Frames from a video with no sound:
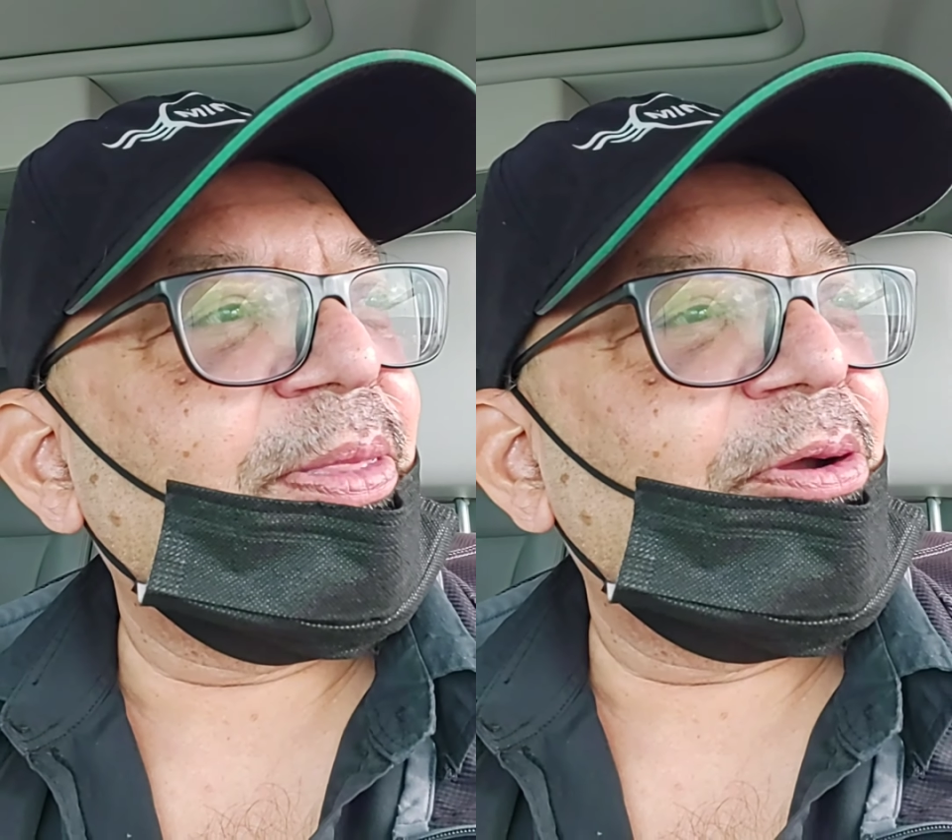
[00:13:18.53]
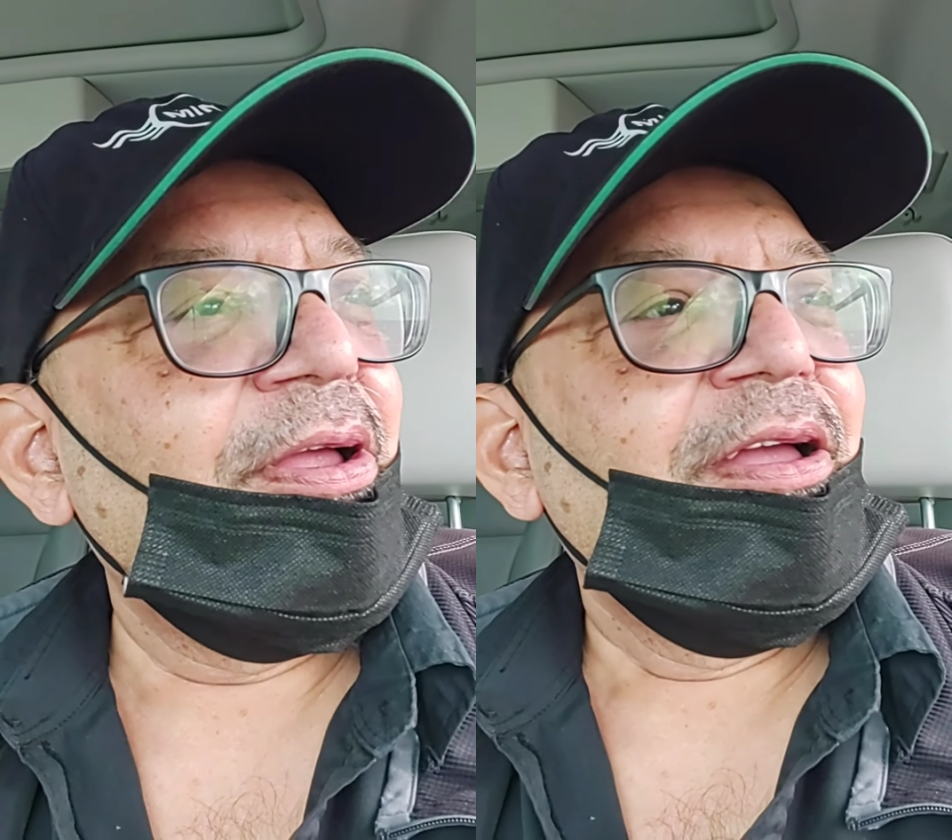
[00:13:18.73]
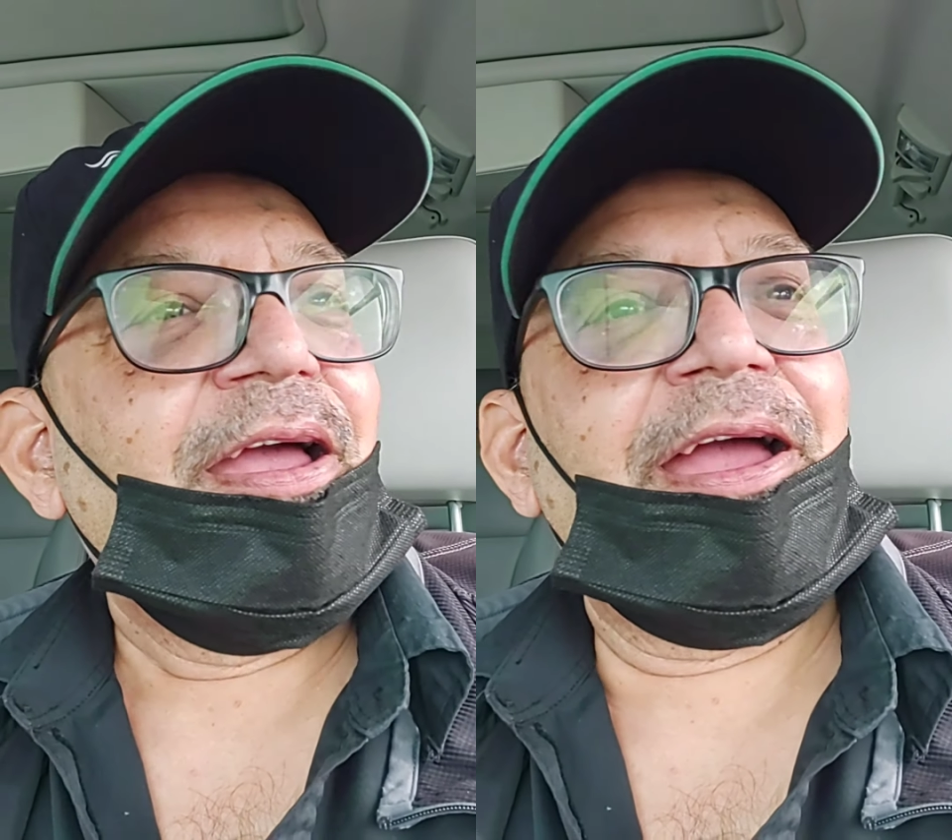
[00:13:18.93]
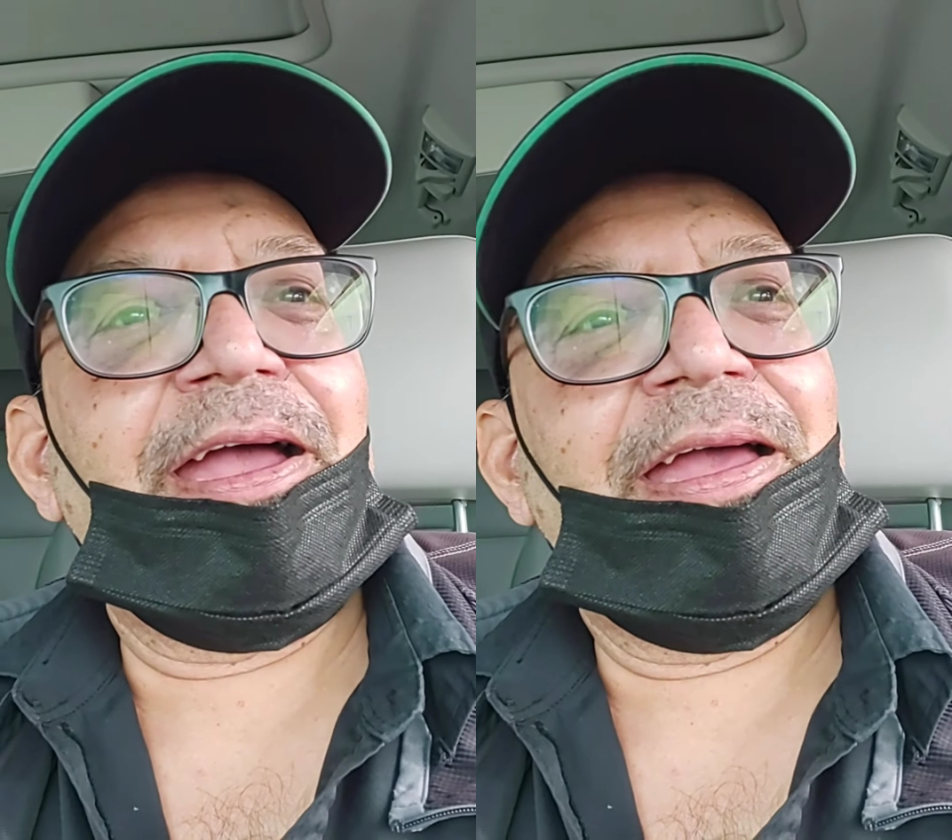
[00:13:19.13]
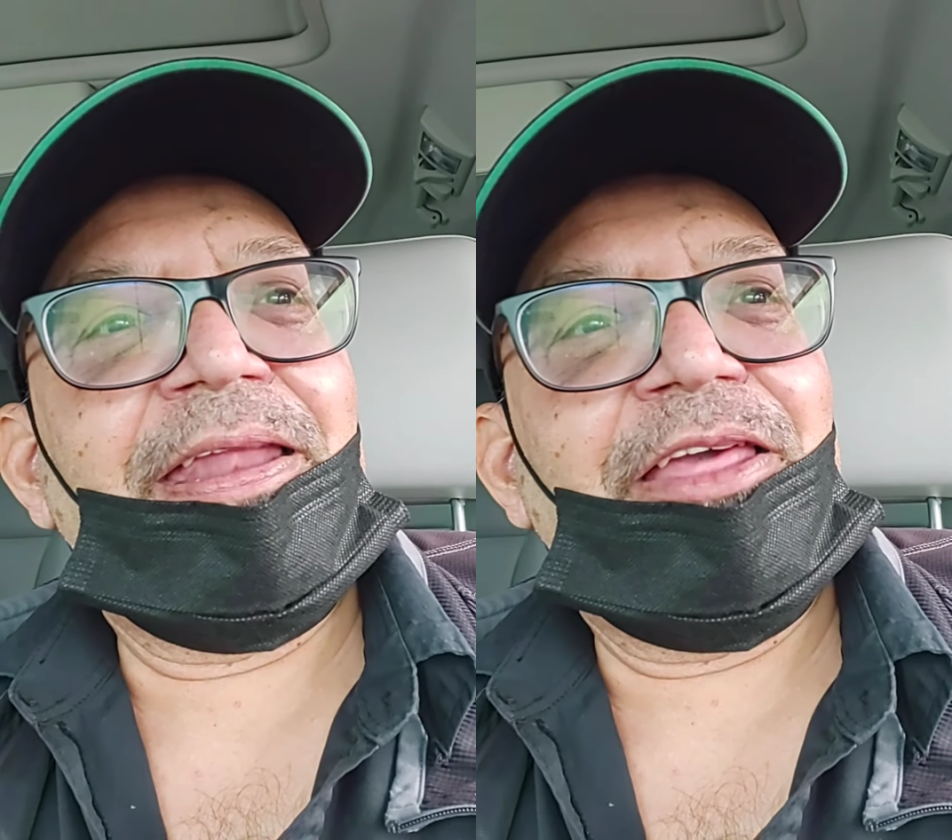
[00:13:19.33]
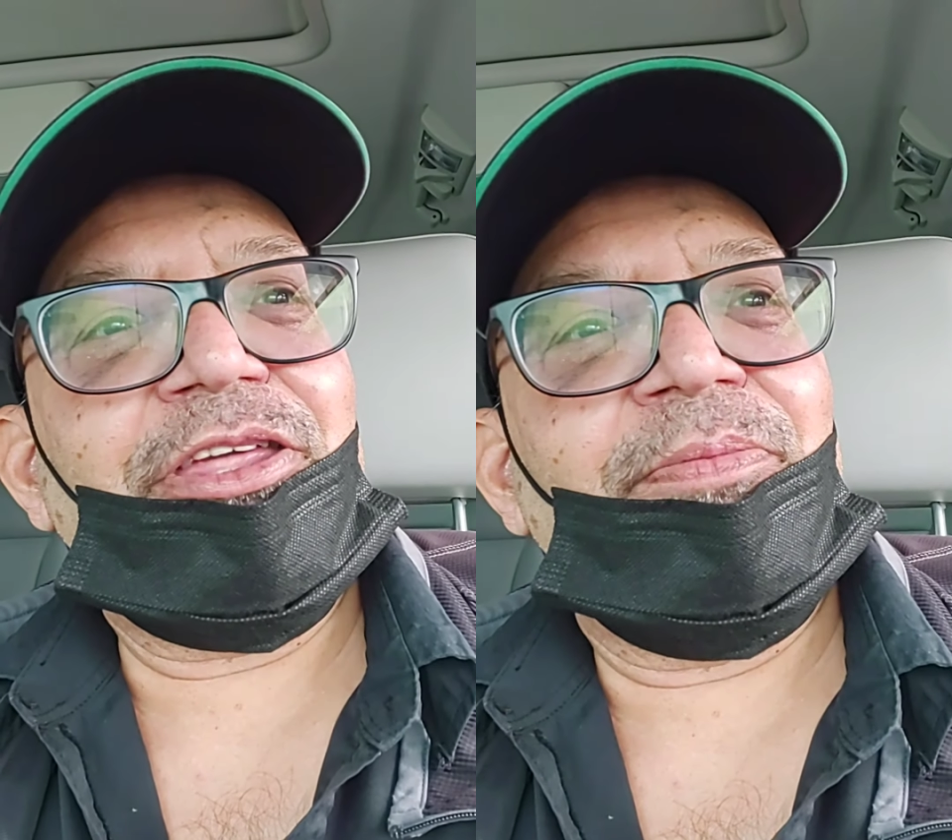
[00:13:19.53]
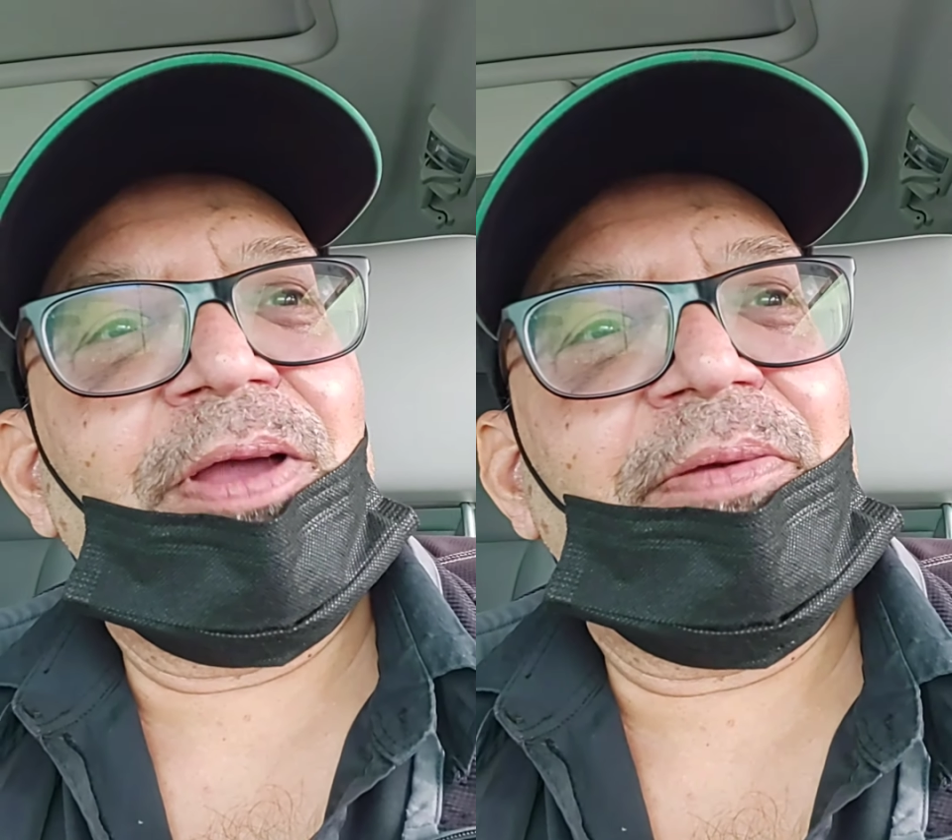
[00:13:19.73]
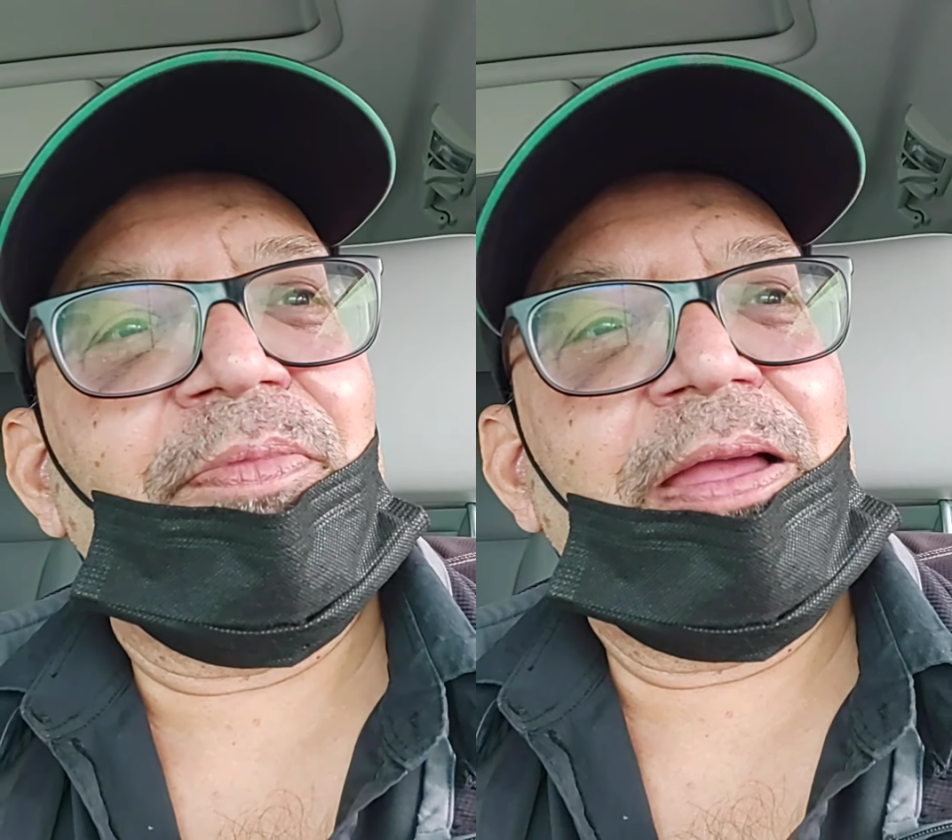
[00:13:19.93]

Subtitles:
other. And I said my